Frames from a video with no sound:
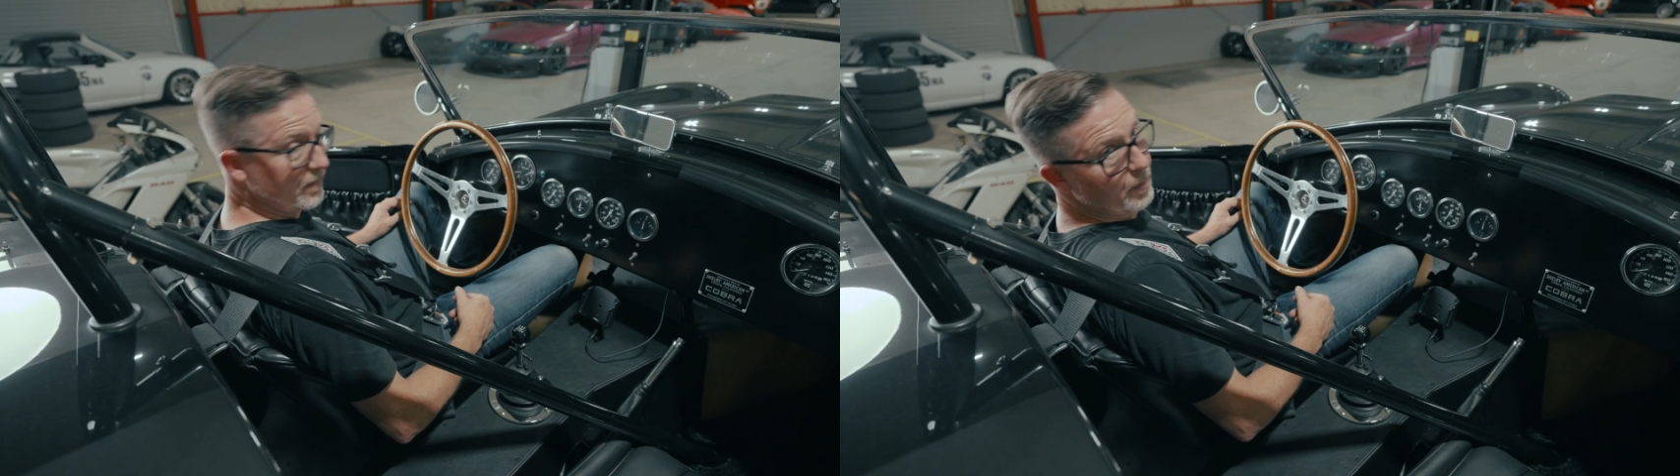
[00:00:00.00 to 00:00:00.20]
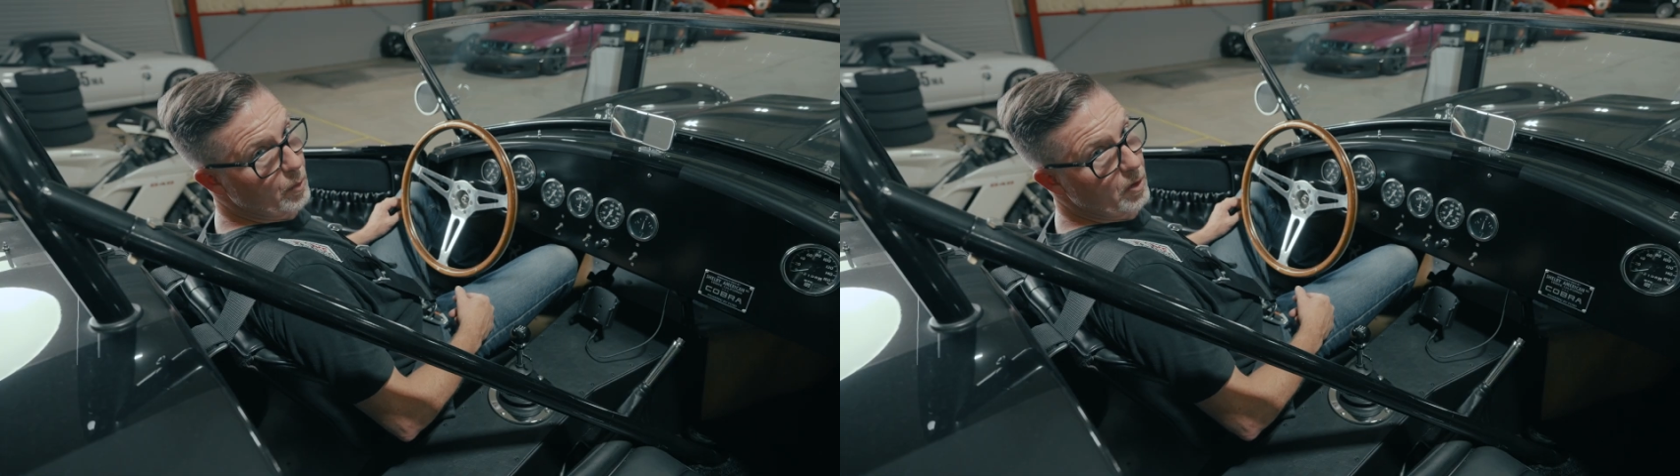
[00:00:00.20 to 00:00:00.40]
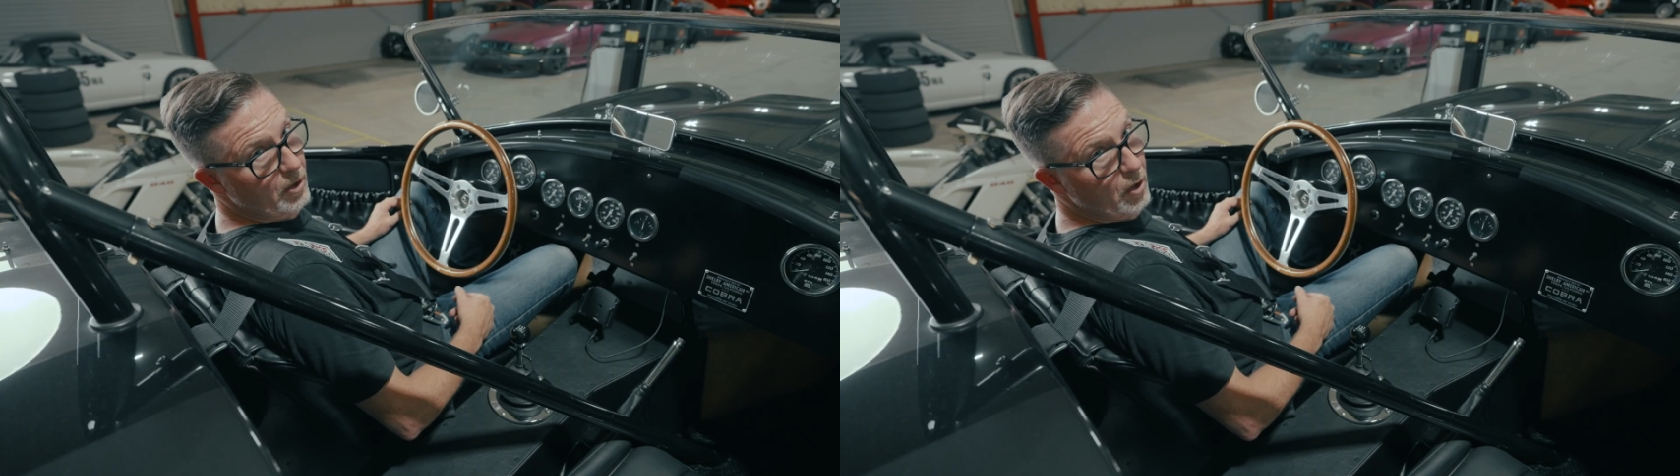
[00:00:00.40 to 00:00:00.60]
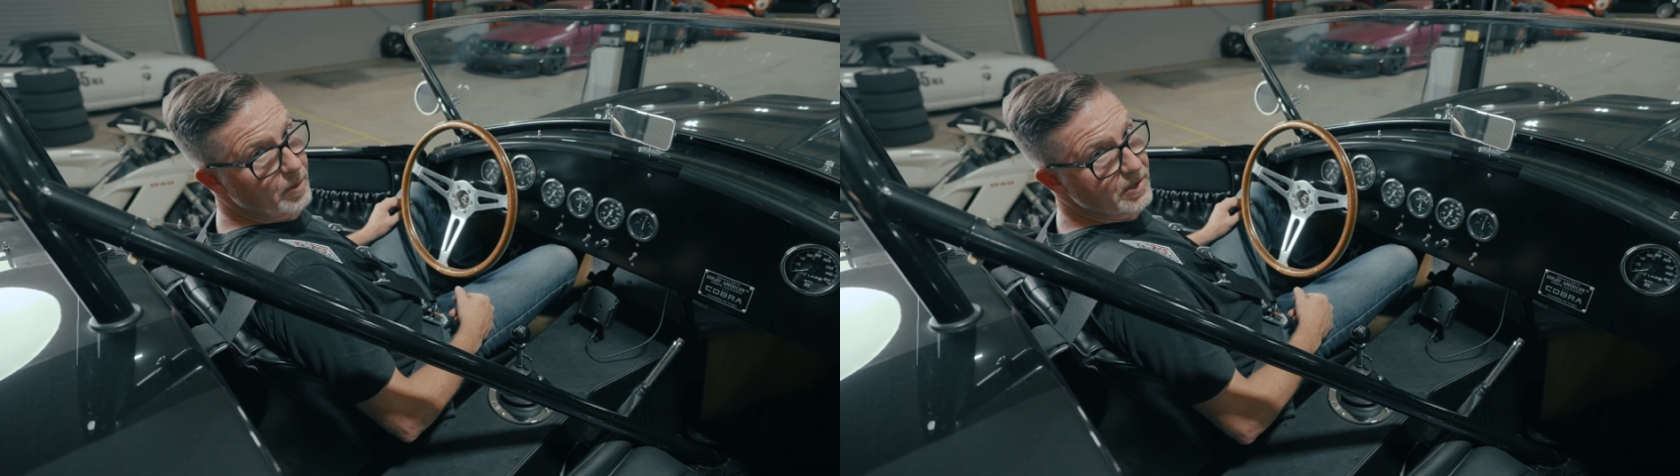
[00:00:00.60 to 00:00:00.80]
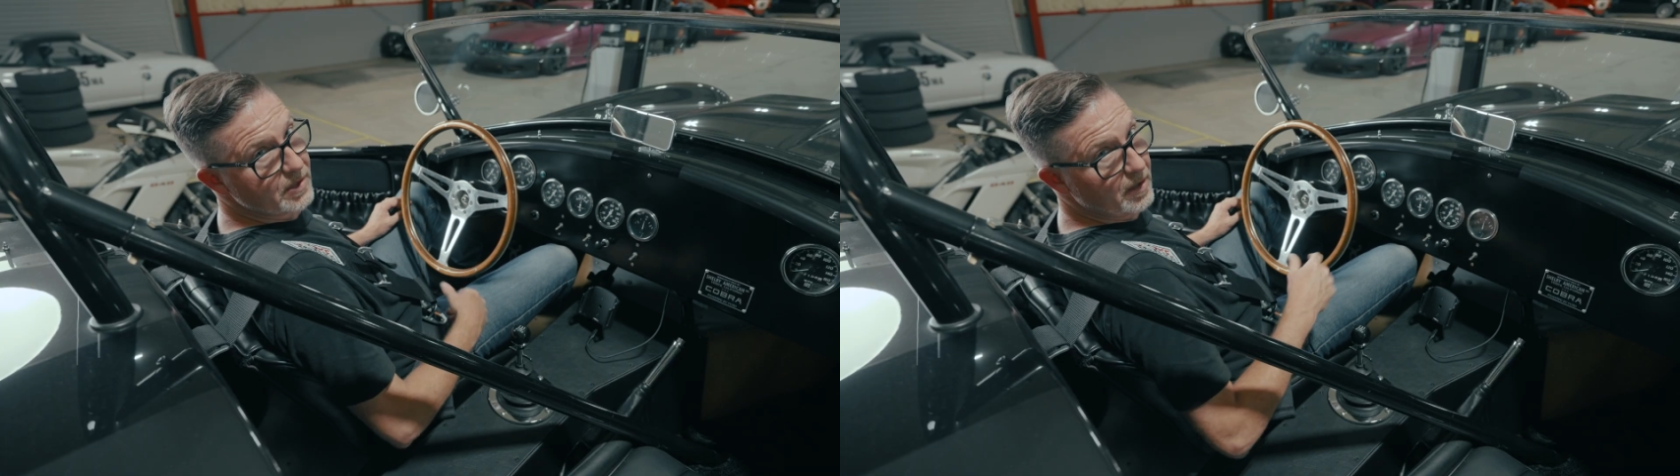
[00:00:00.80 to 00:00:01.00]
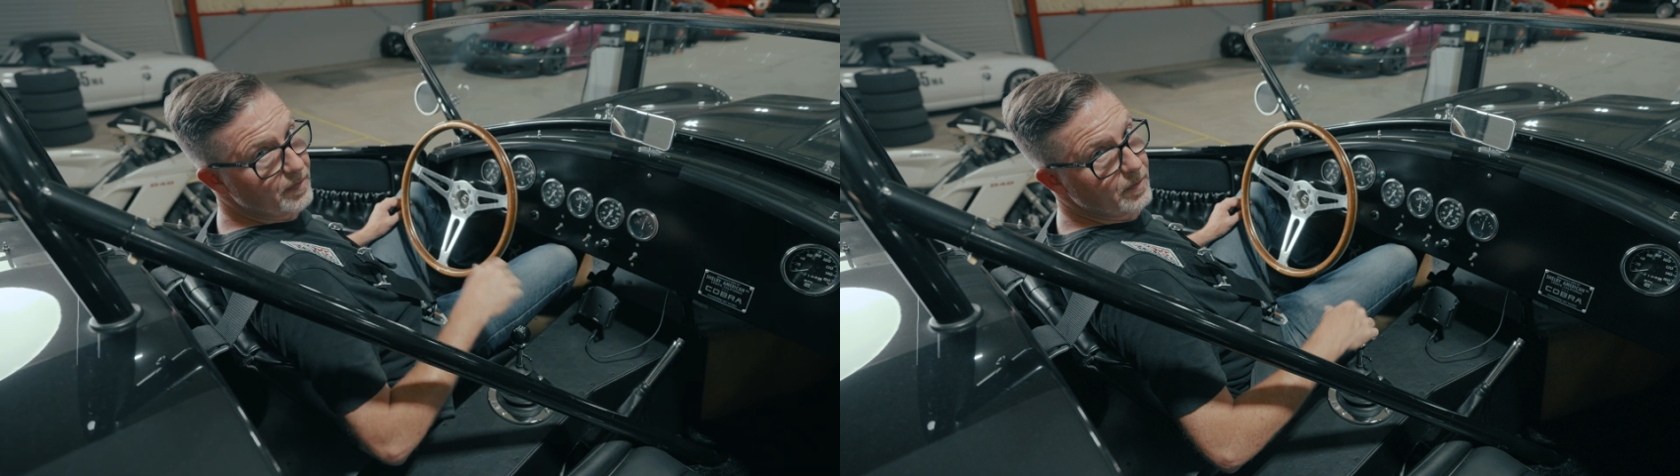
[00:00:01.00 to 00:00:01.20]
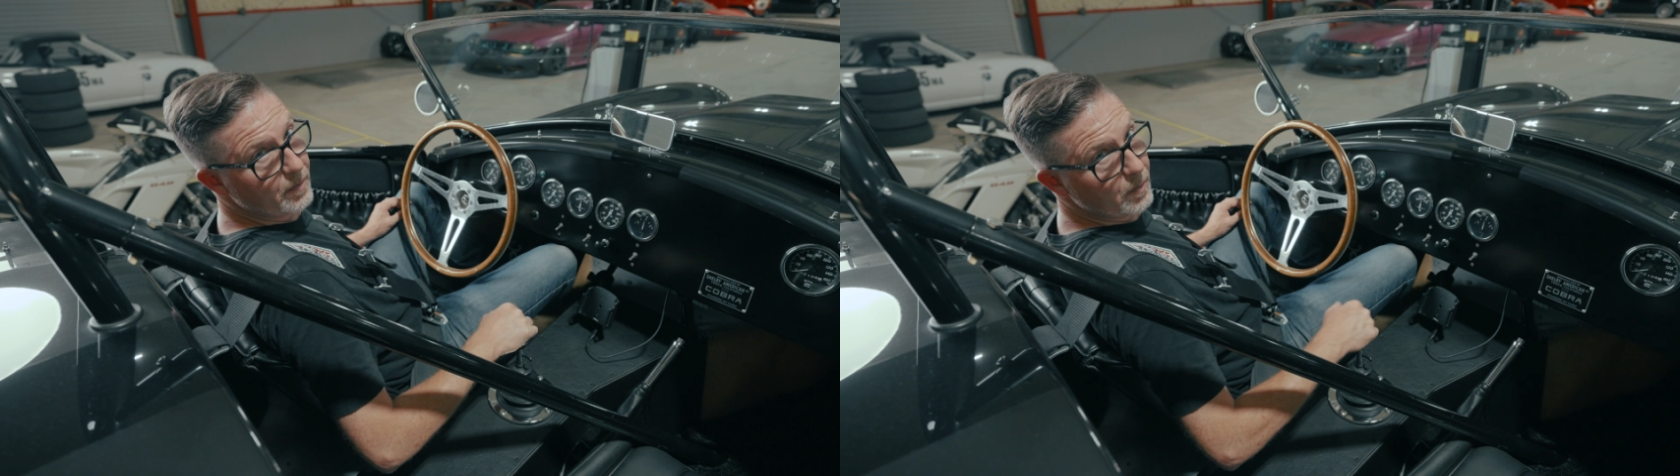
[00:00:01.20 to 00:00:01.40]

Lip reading: For more Cobra stuff,